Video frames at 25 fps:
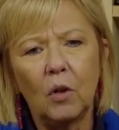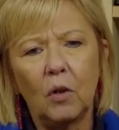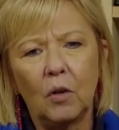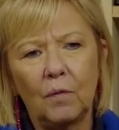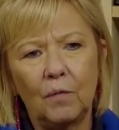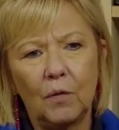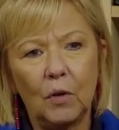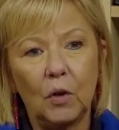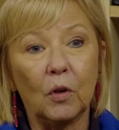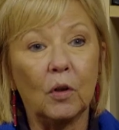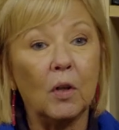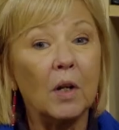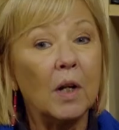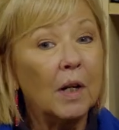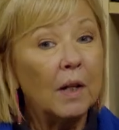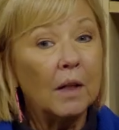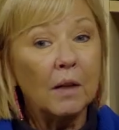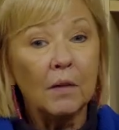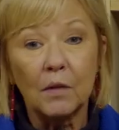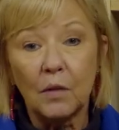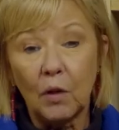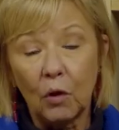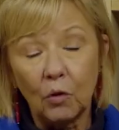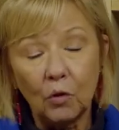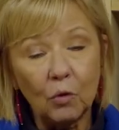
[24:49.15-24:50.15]
or if you're
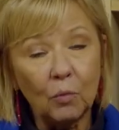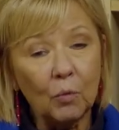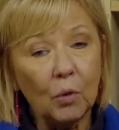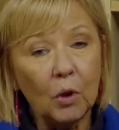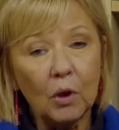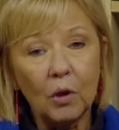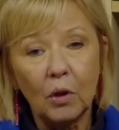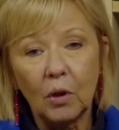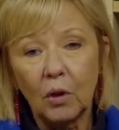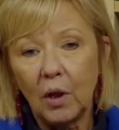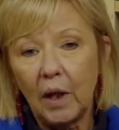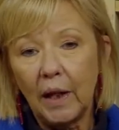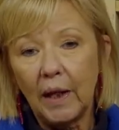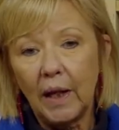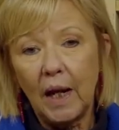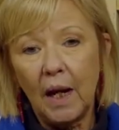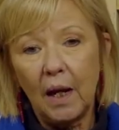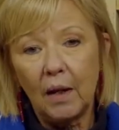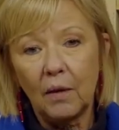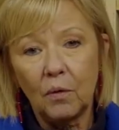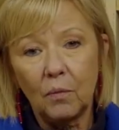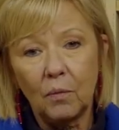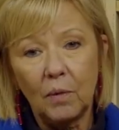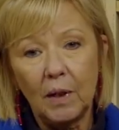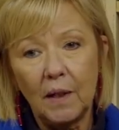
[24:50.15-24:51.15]
a social worker like
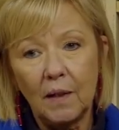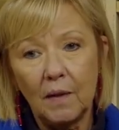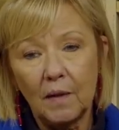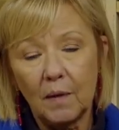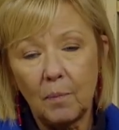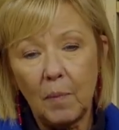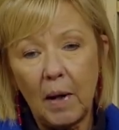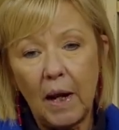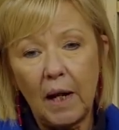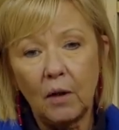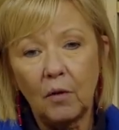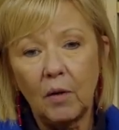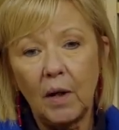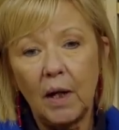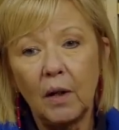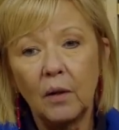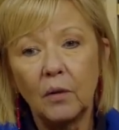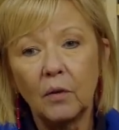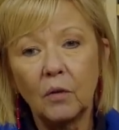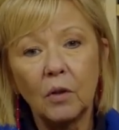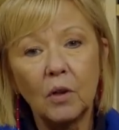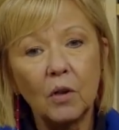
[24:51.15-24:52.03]
Katharina's background,